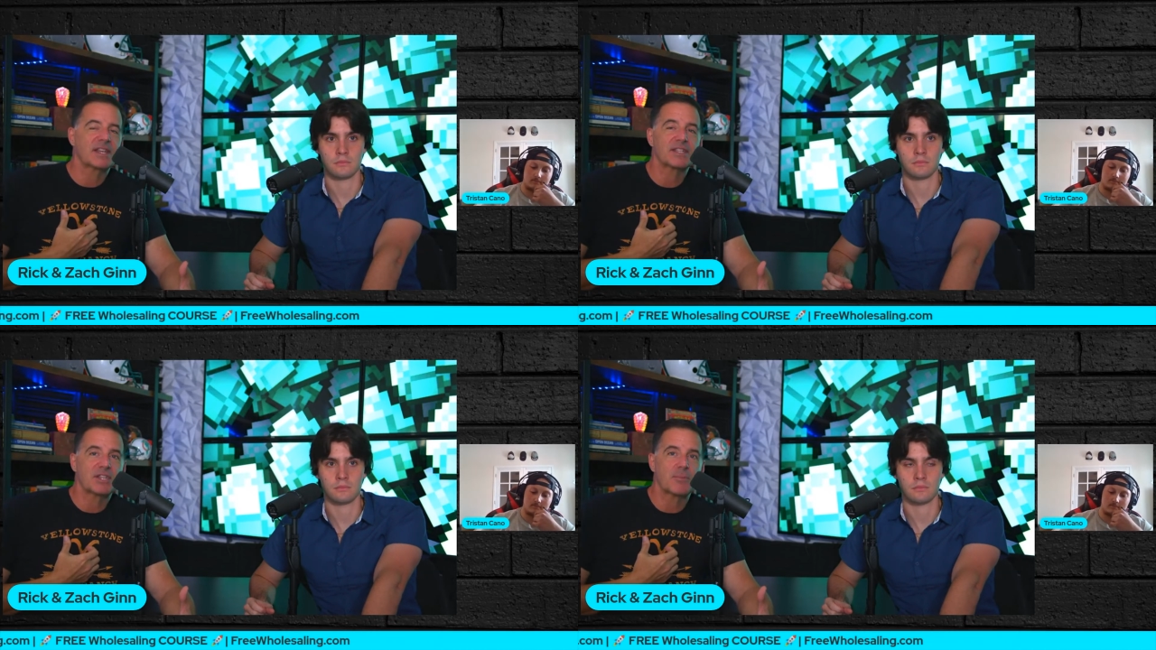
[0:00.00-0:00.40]
Speaker 1: the
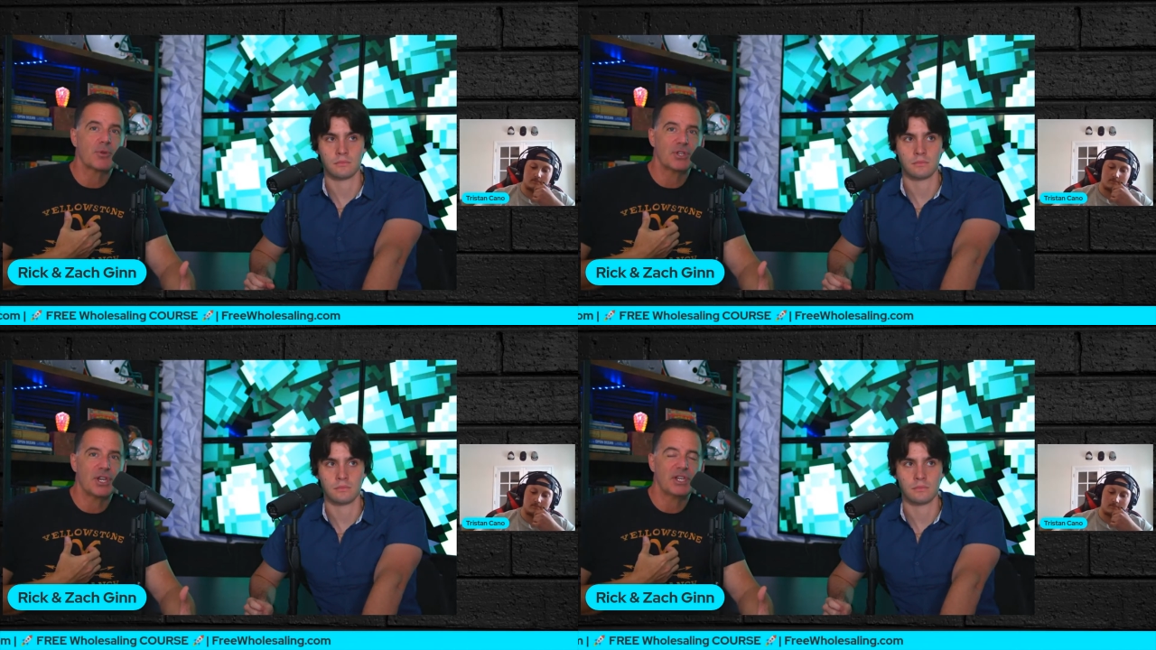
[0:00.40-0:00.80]

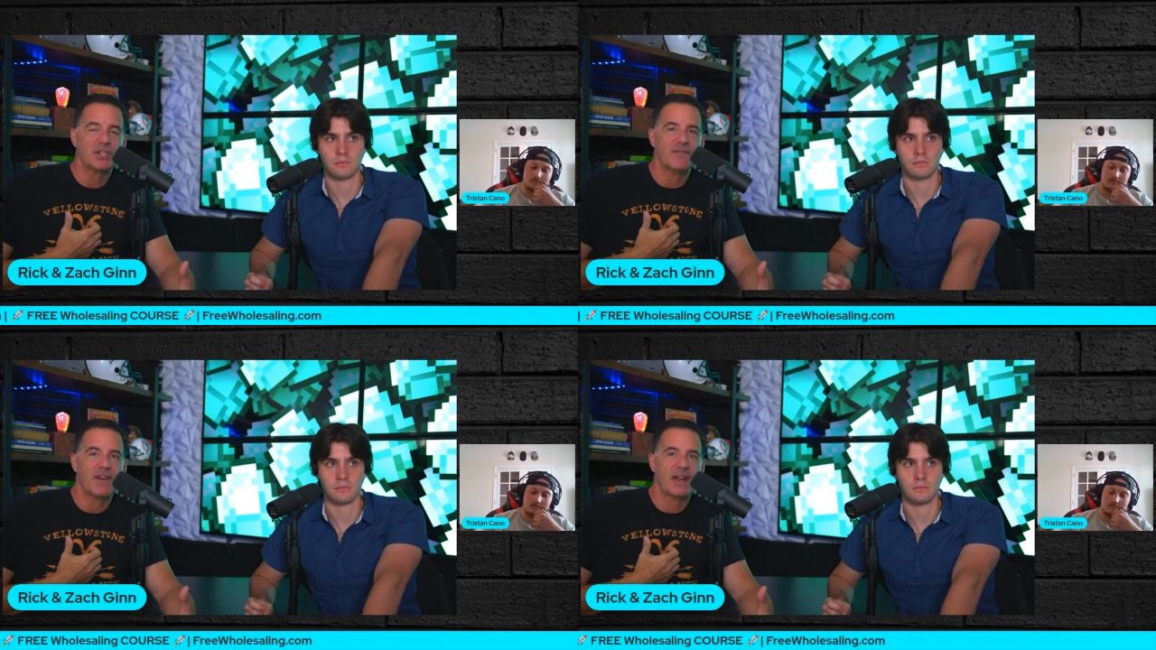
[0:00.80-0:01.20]
depreciation
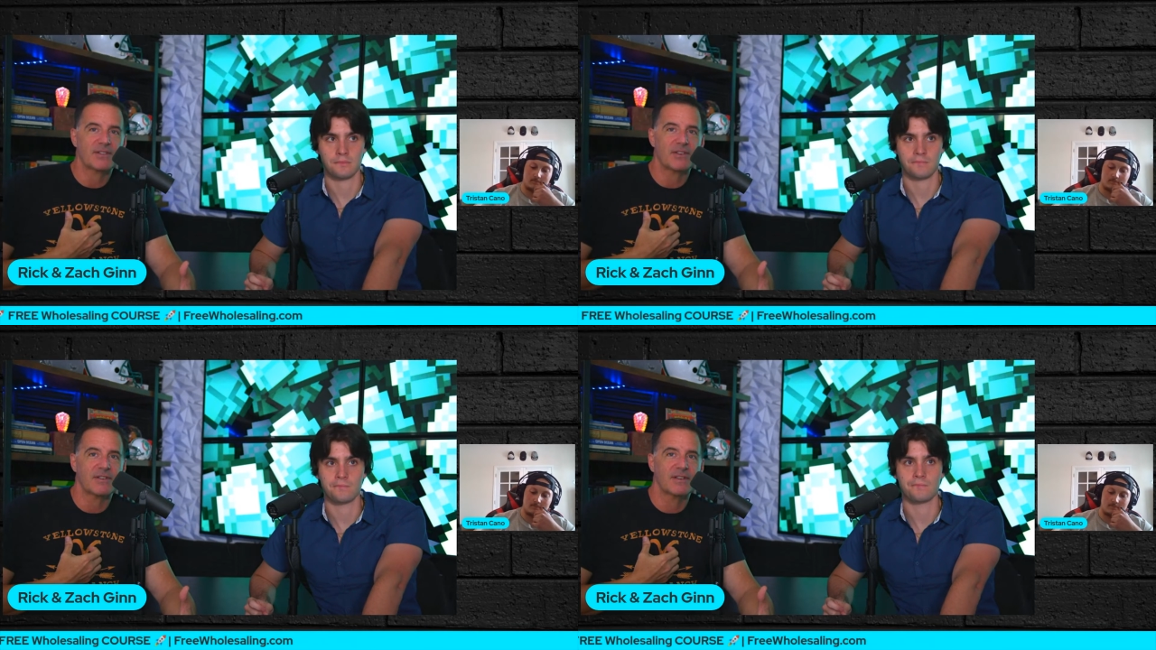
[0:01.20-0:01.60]

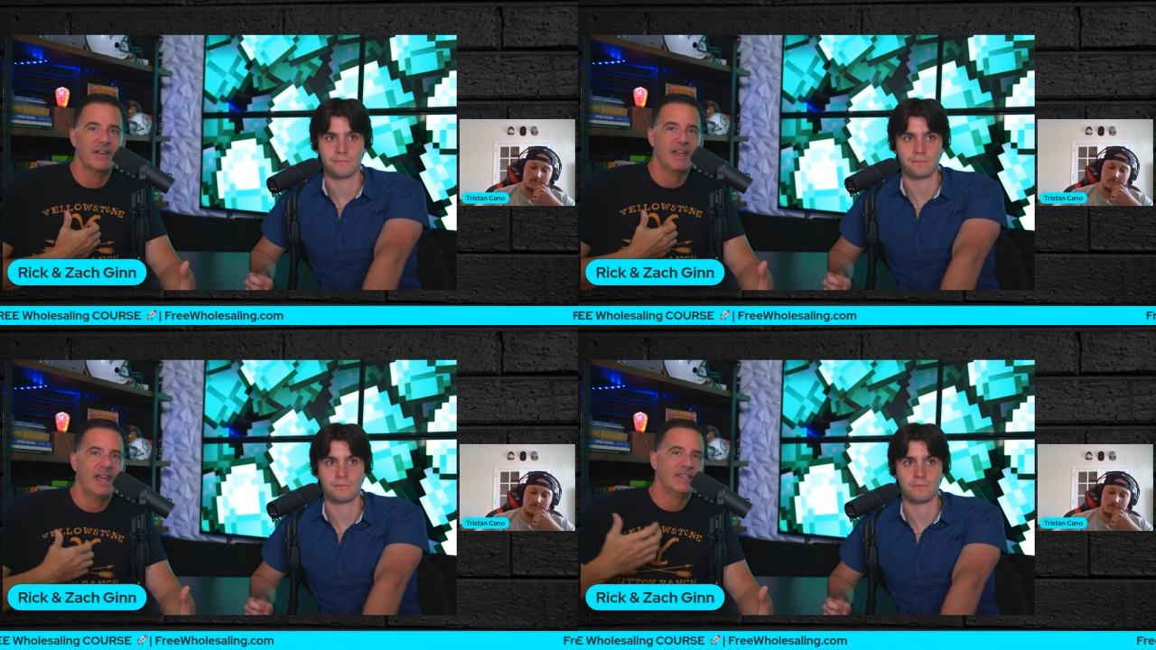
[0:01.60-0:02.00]
factor
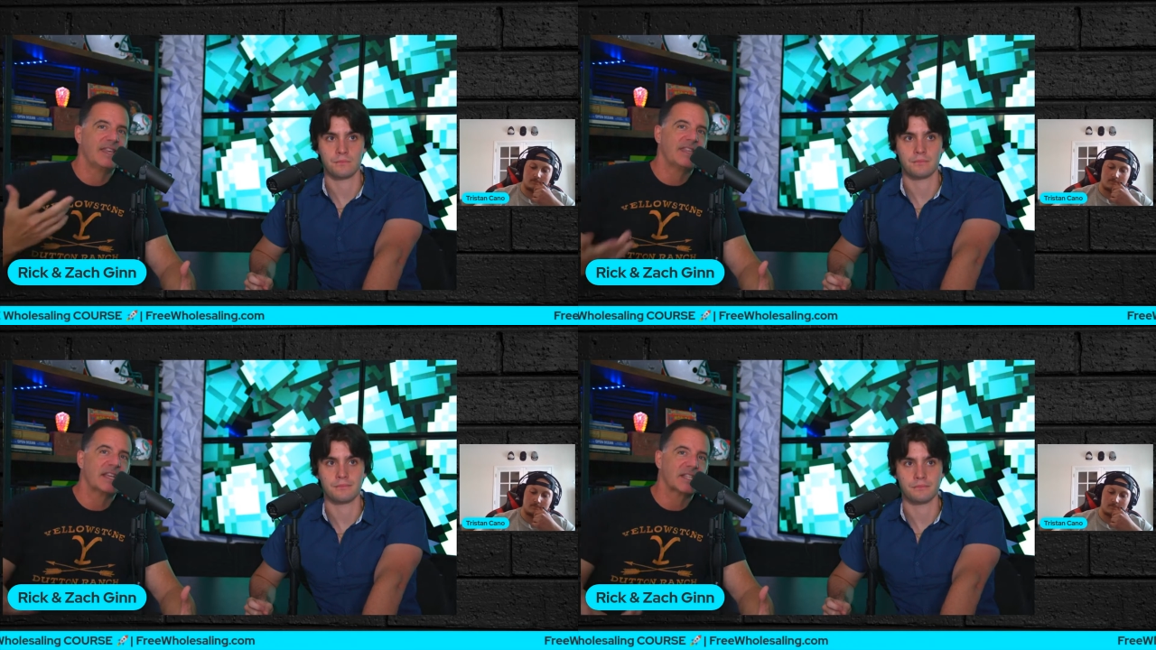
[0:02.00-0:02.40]
and they
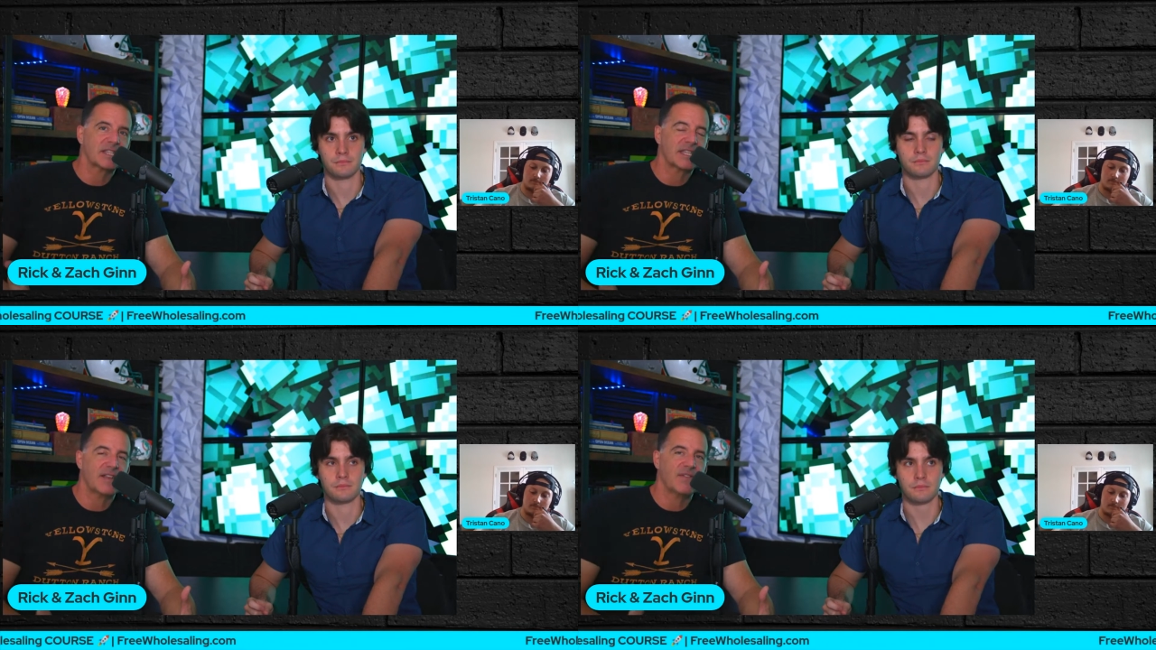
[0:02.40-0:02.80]
think it's a
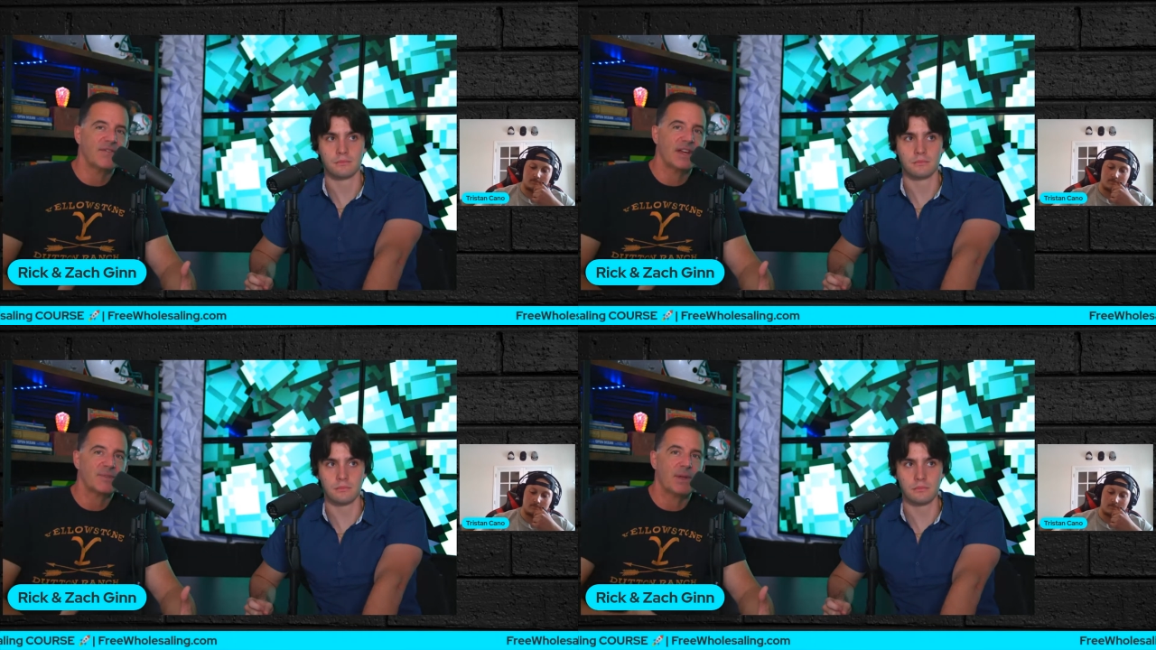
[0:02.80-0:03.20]
safe
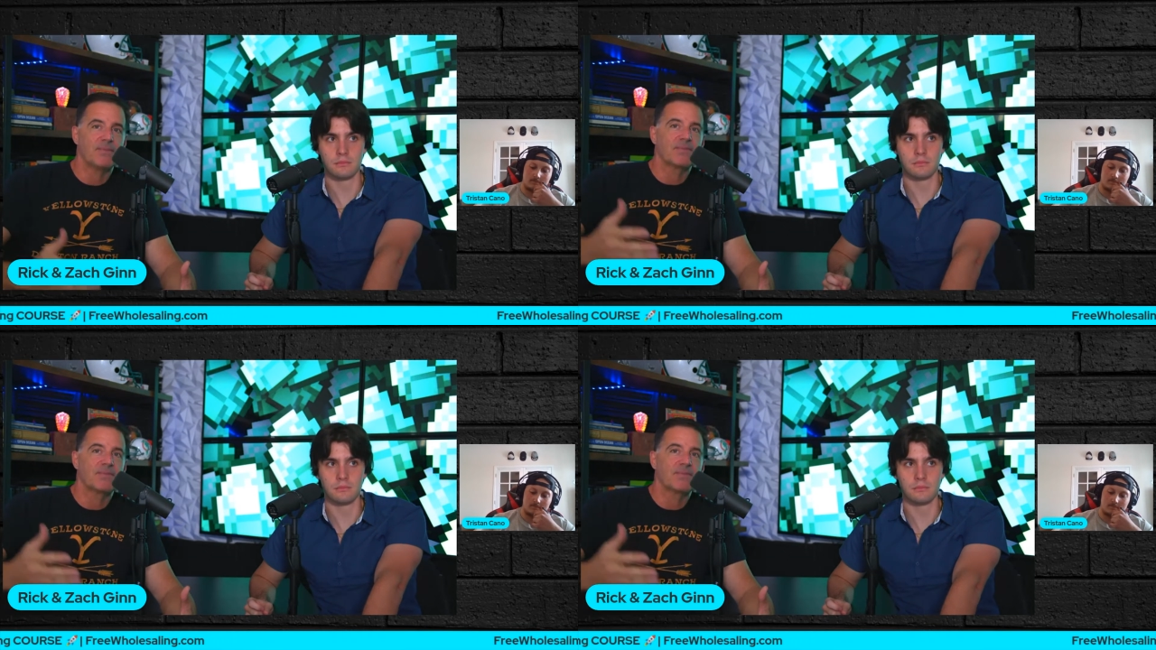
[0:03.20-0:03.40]
investment.